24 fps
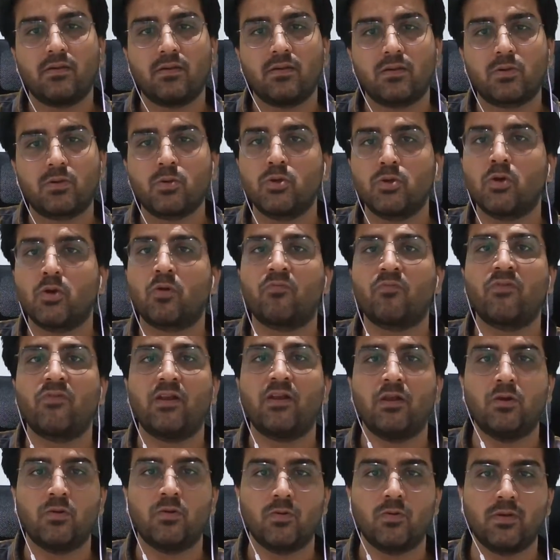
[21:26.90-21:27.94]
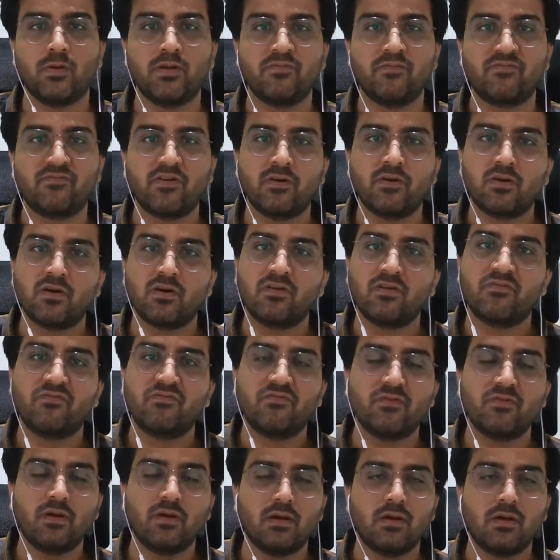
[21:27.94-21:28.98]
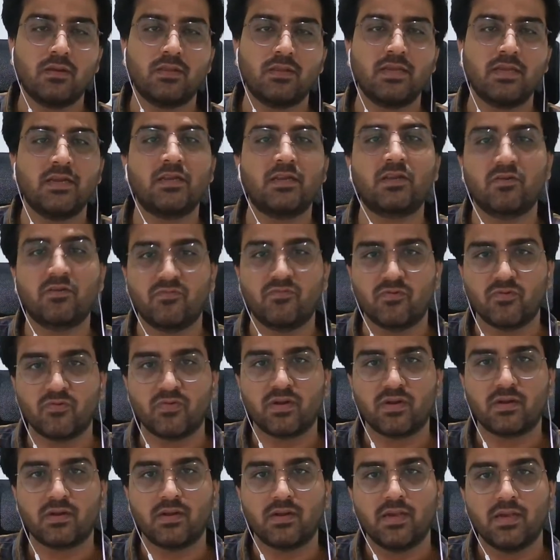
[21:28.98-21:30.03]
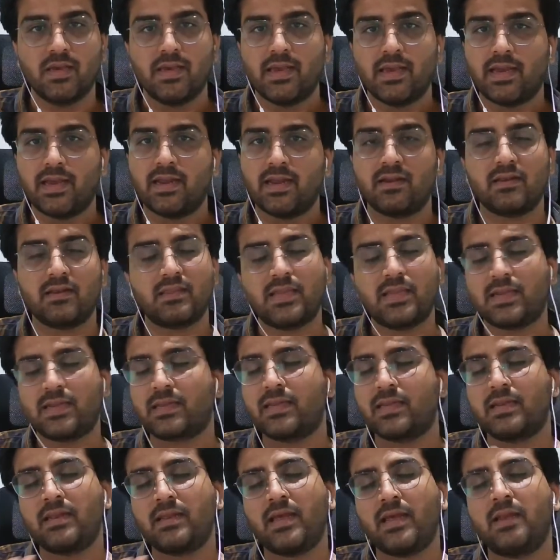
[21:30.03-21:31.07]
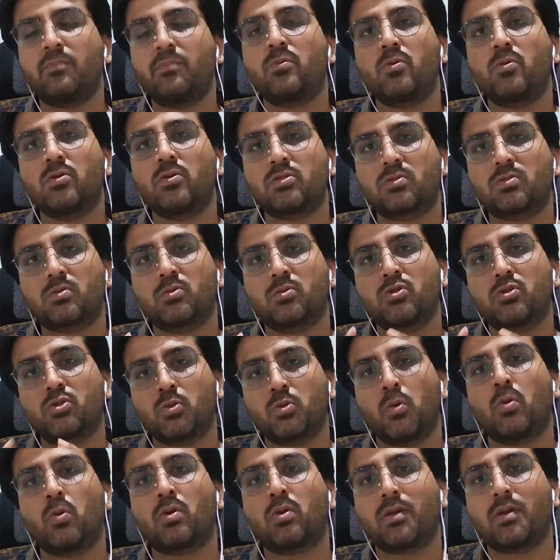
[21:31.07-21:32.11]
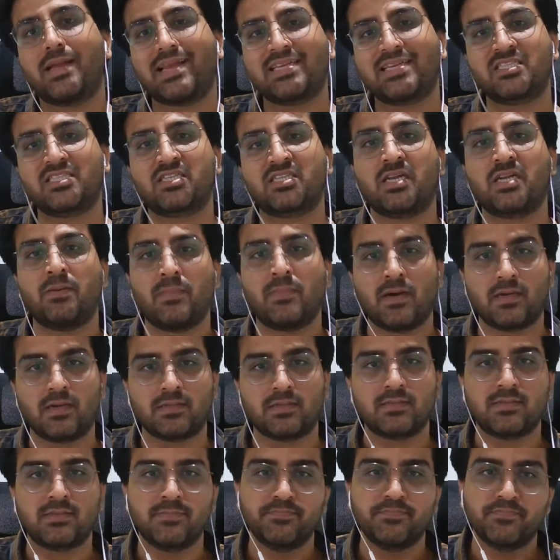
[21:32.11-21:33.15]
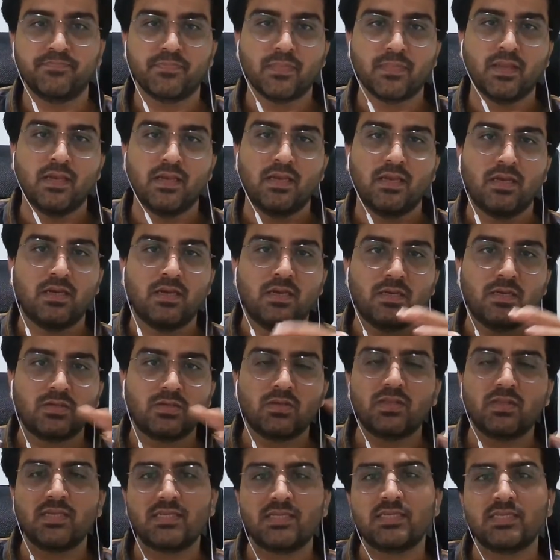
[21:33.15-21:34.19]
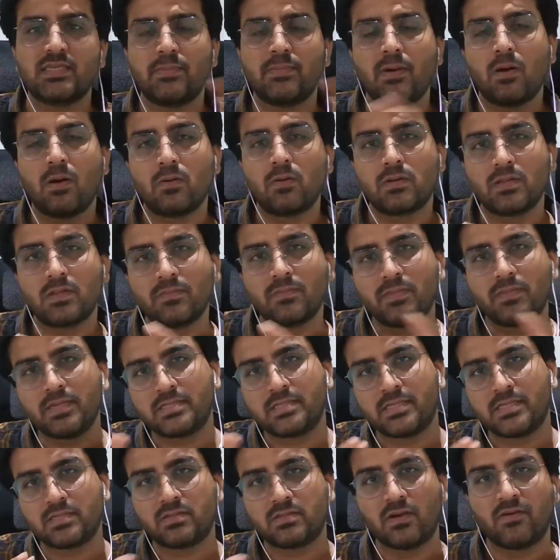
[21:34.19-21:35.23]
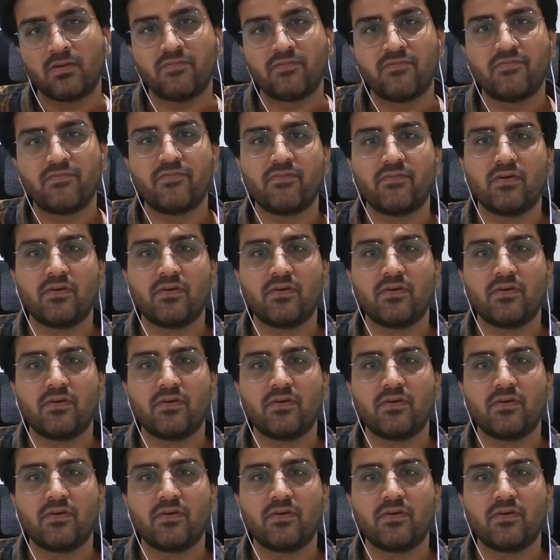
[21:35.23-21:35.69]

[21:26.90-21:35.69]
to your value in front of the interviewer, and that can help you to score extra marks. So this is about the basics of